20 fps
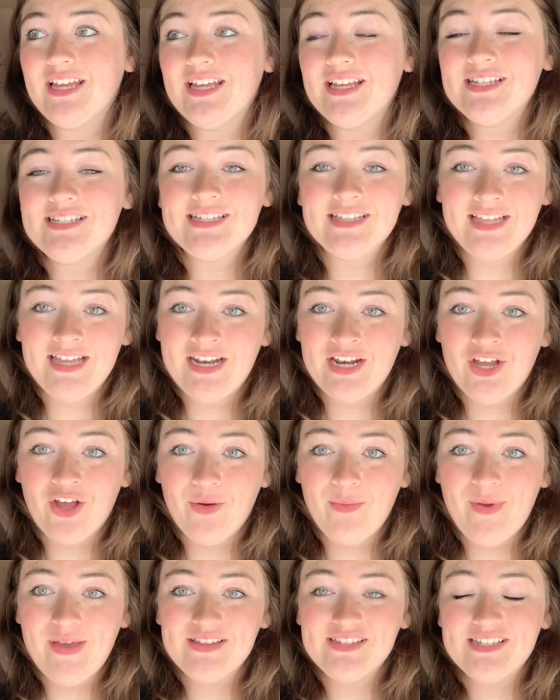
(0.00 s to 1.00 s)
Selena
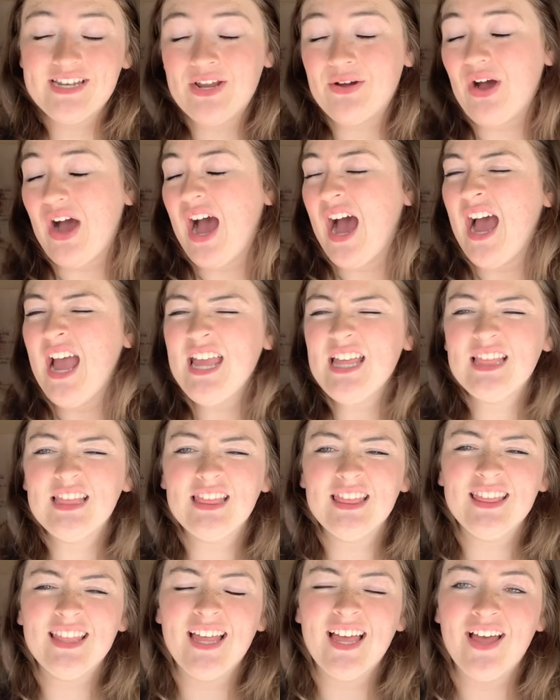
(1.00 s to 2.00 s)
Gomez. Now, I
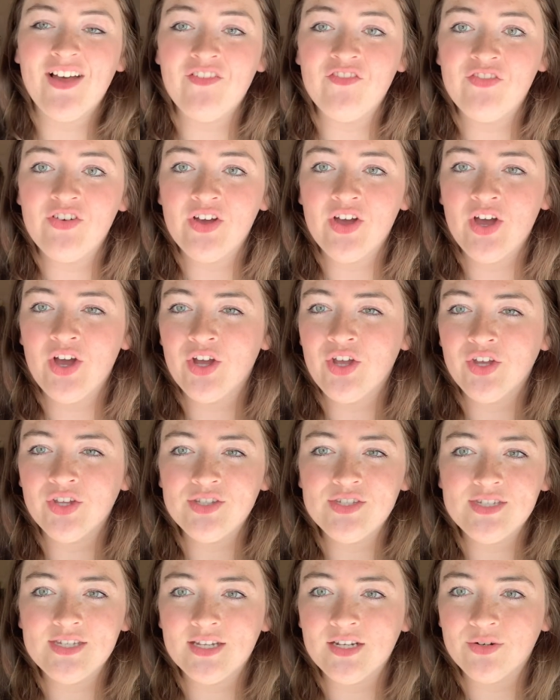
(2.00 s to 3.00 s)
love a good
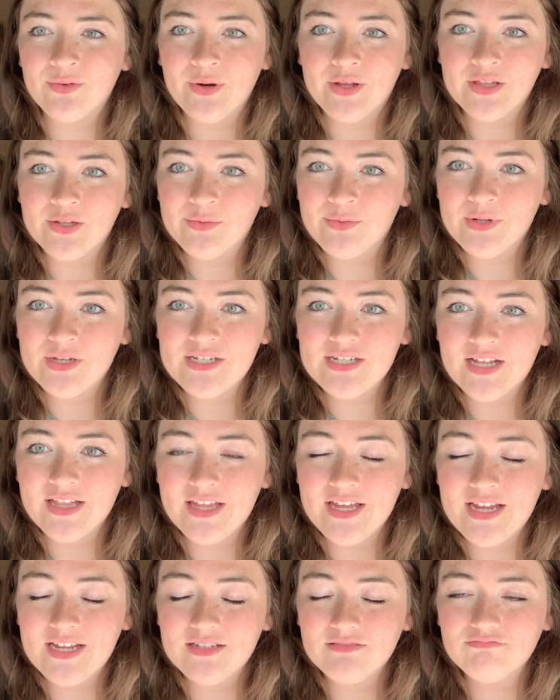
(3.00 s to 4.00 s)
Cinderella
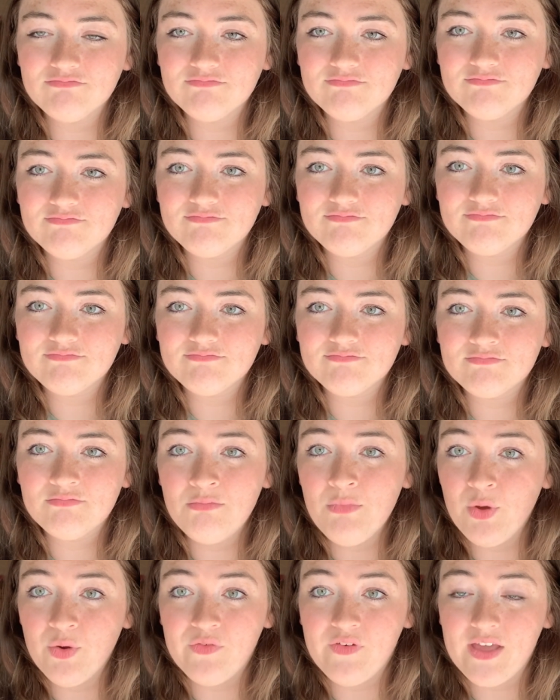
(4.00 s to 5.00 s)
retelling
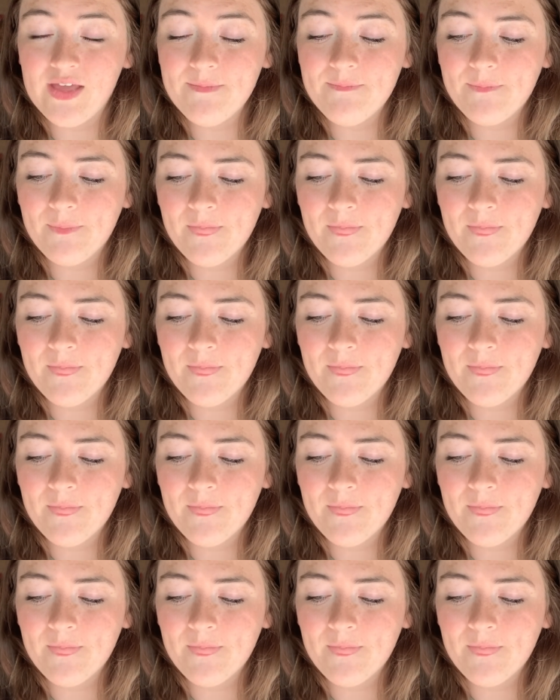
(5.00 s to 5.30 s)
movie.